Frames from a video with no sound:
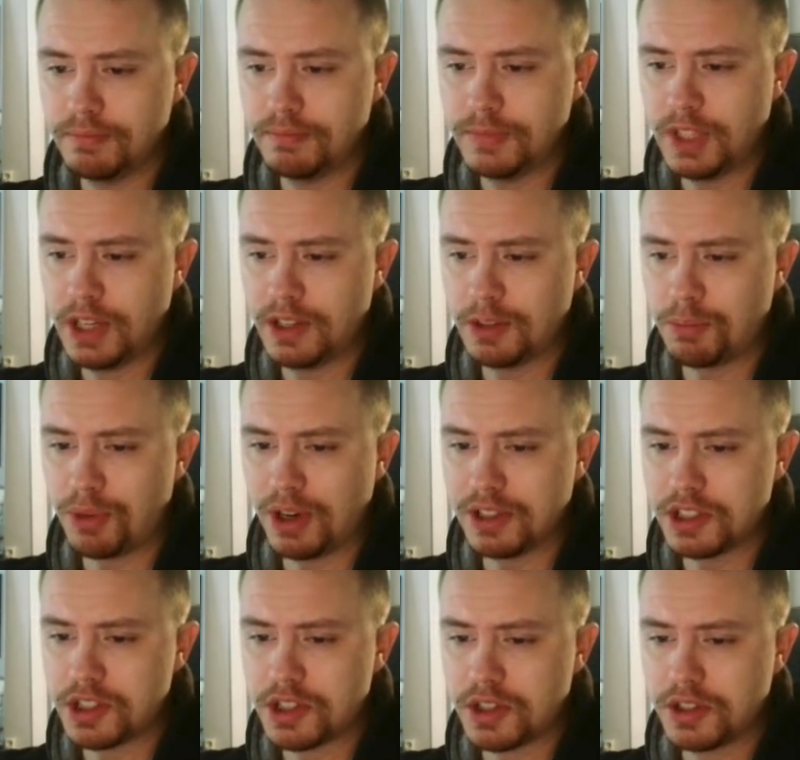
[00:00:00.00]
yeah, the
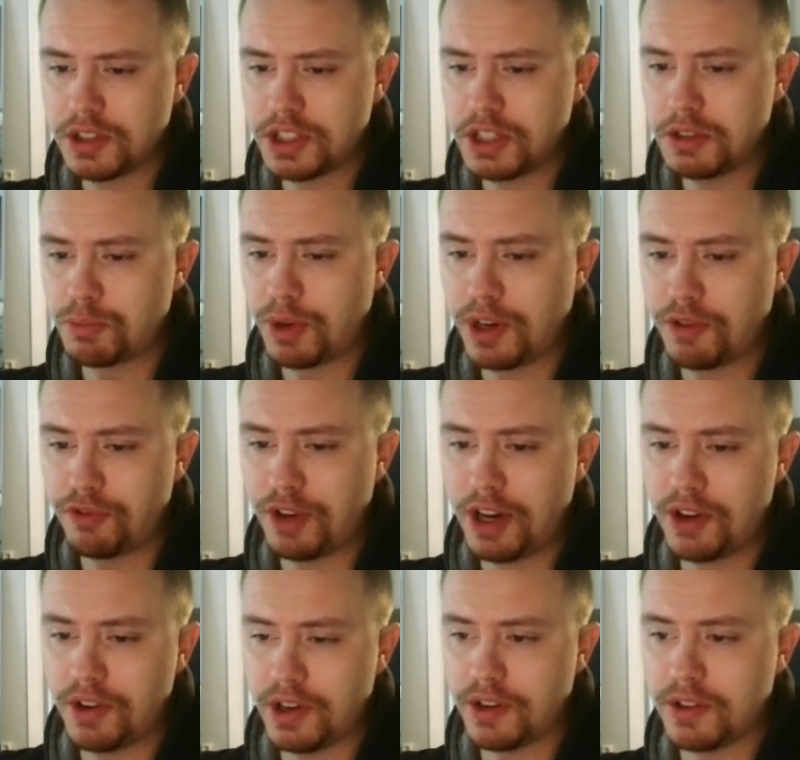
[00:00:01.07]
prices seems pretty
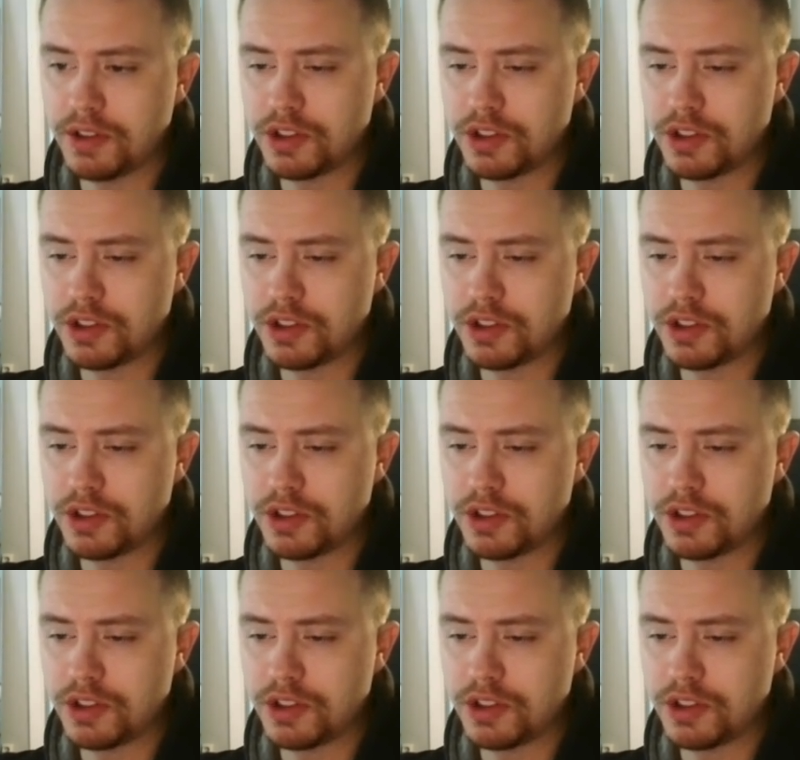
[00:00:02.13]
fair here.